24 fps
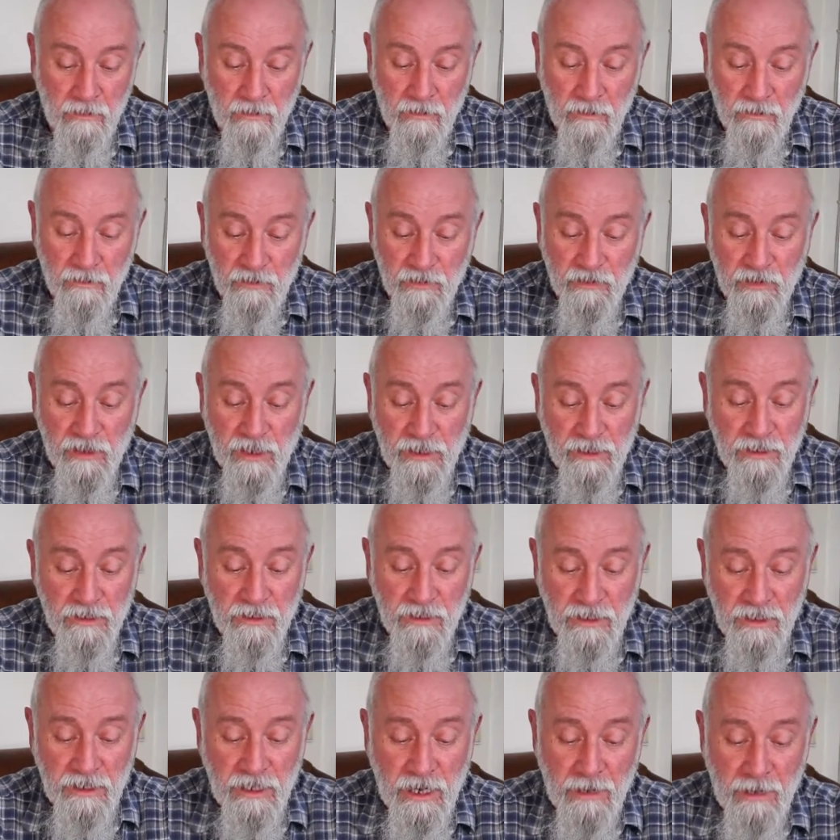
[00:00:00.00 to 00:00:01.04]
The Zenit
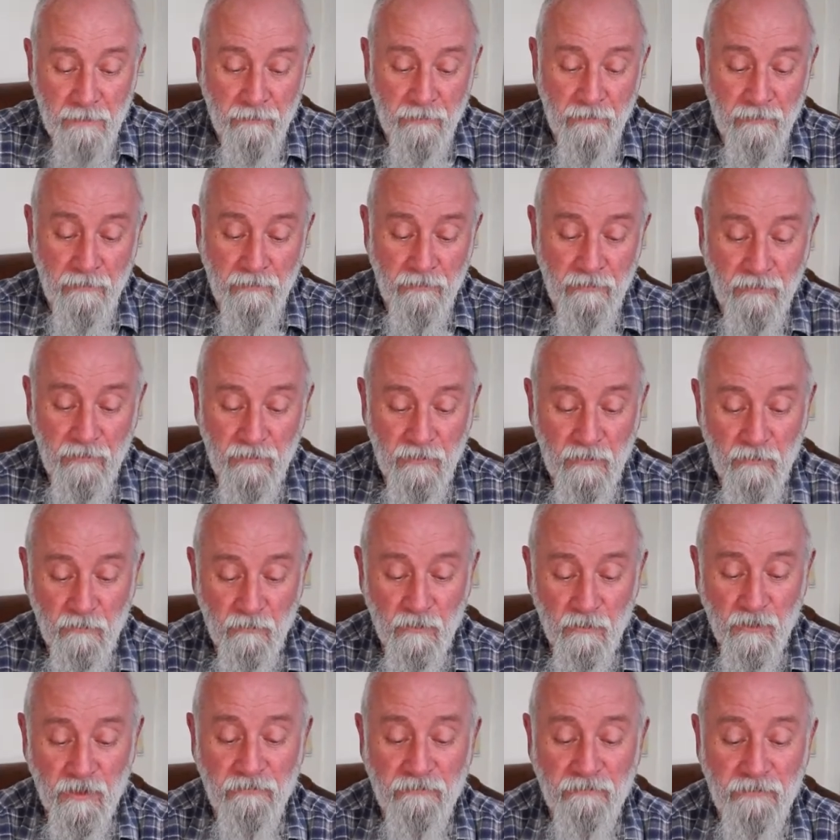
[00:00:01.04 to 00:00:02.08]
EM
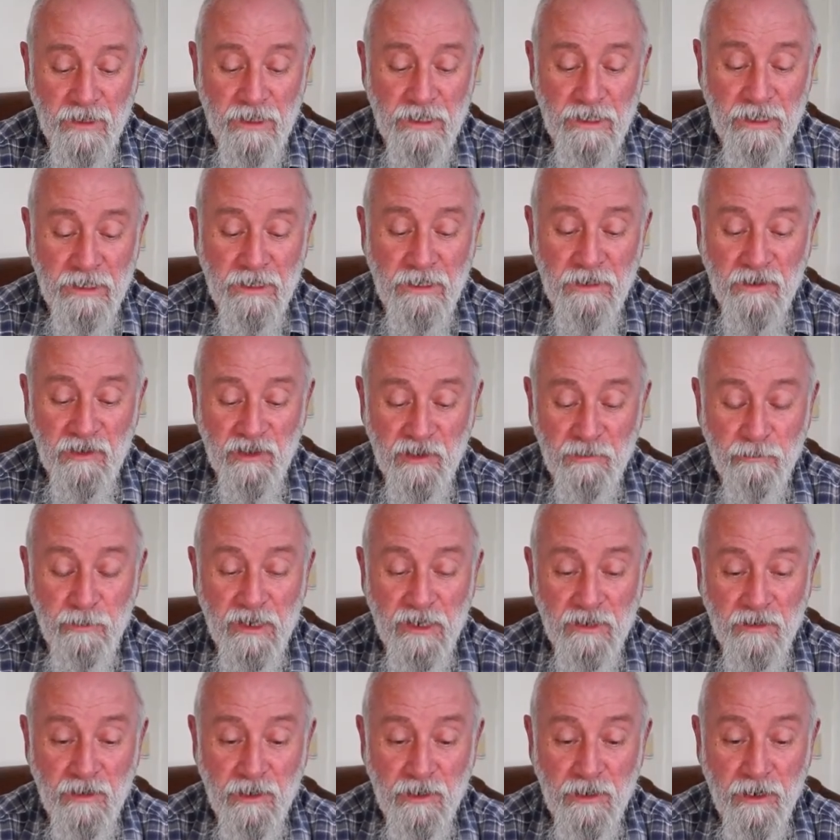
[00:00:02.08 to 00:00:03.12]
would fit in this
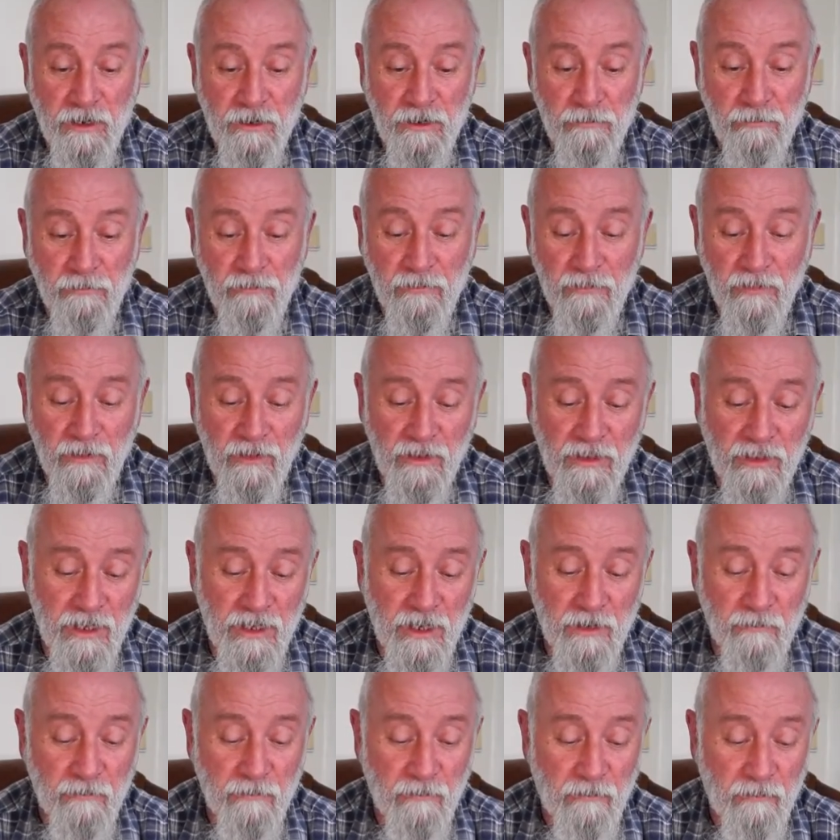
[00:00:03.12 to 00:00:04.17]
space here. It
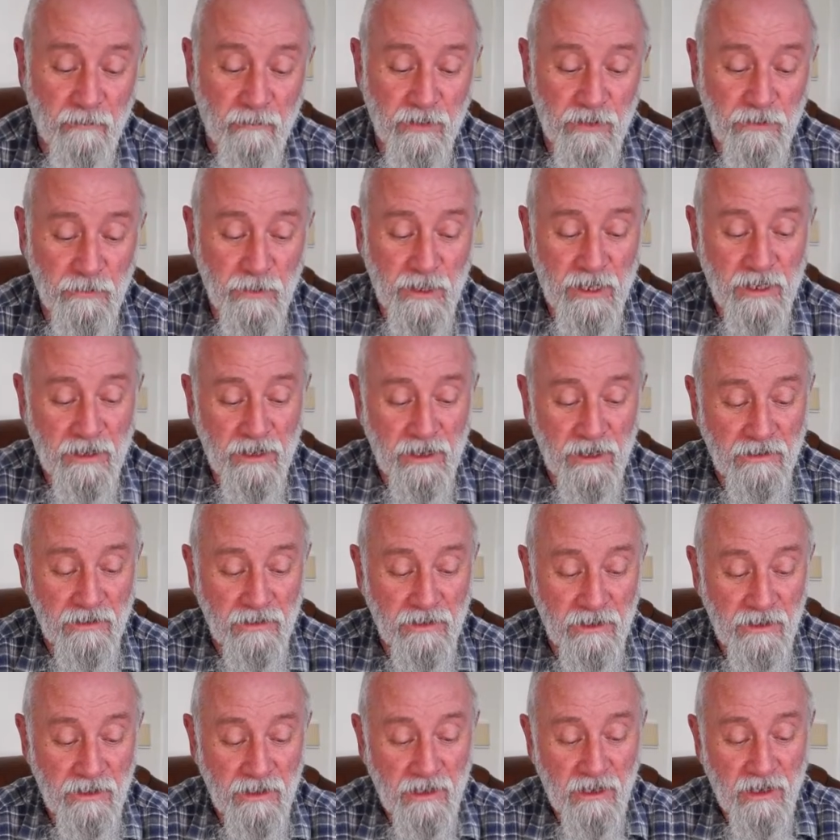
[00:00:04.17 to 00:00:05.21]
came between that
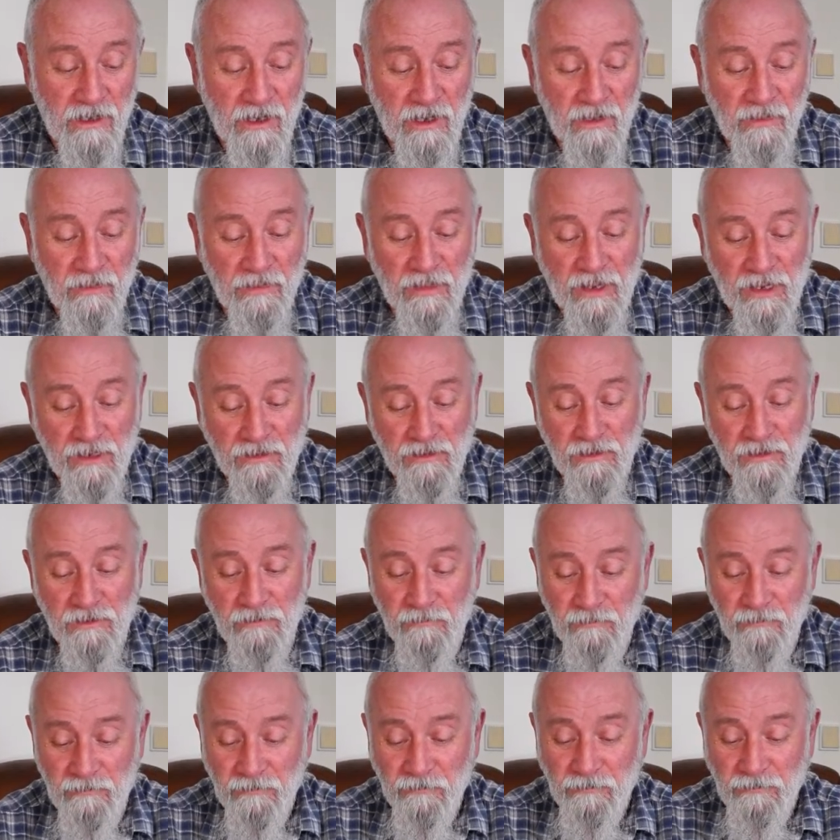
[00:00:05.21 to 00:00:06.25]
and that,
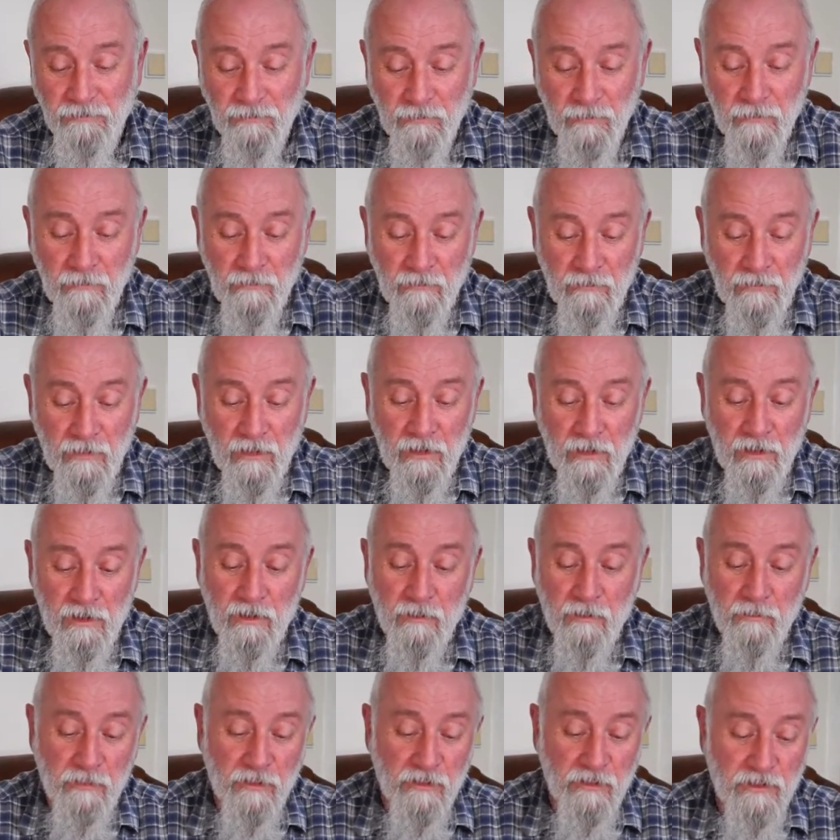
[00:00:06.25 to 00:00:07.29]

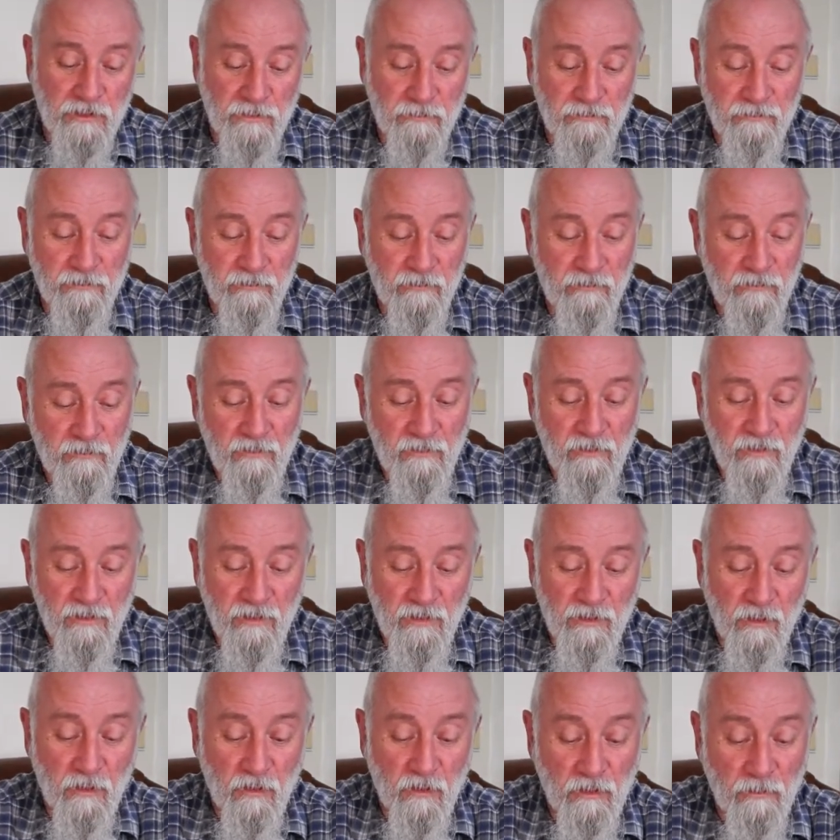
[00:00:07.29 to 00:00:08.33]
but they're
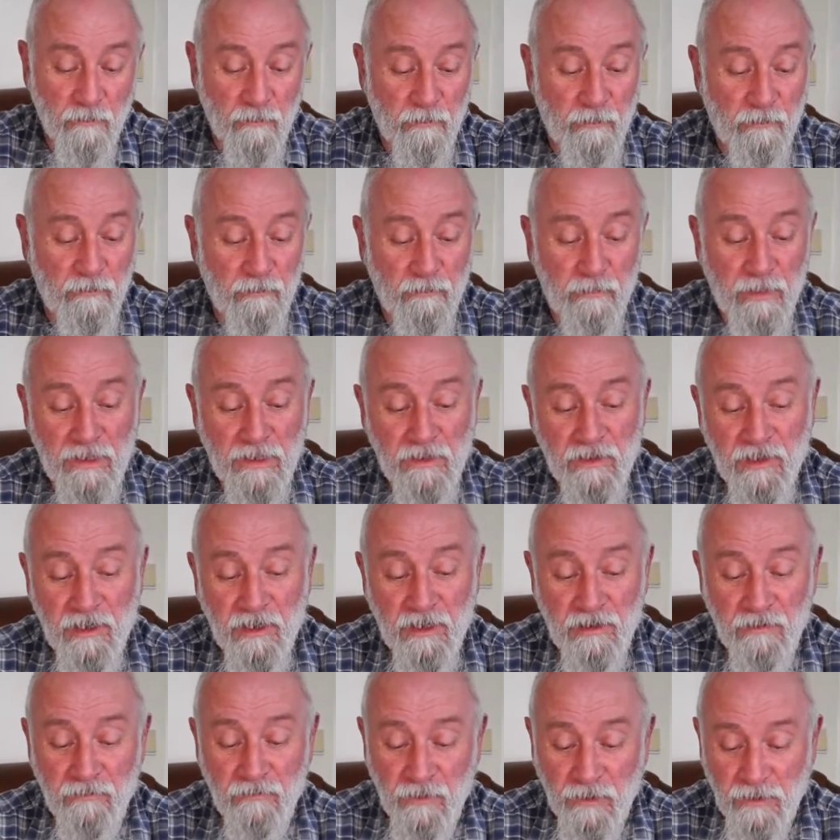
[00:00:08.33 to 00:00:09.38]
all
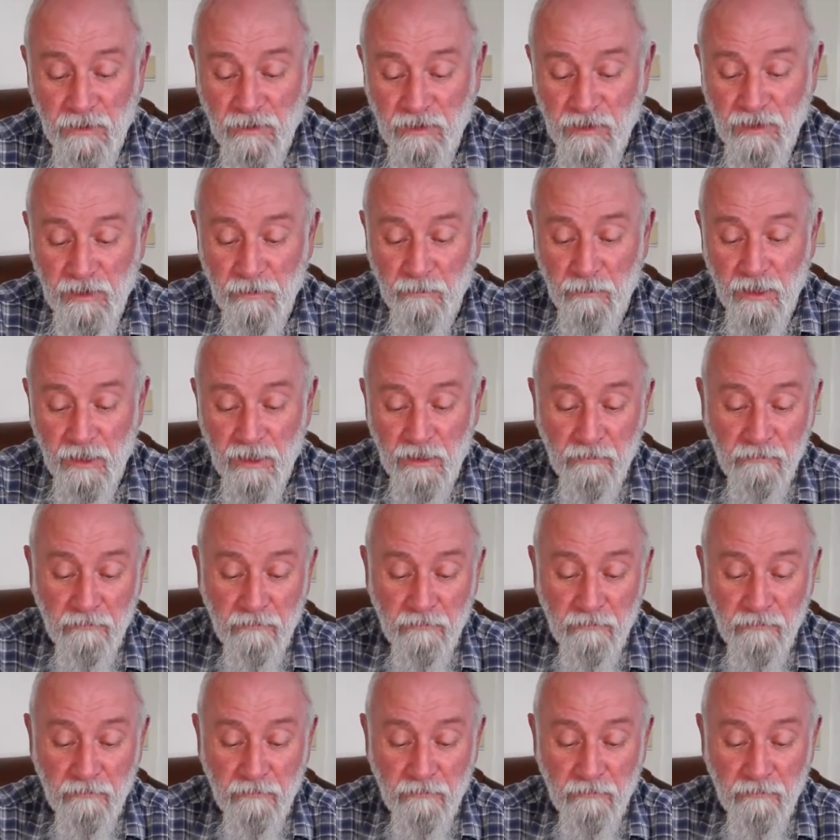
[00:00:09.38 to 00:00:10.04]
basically very similar.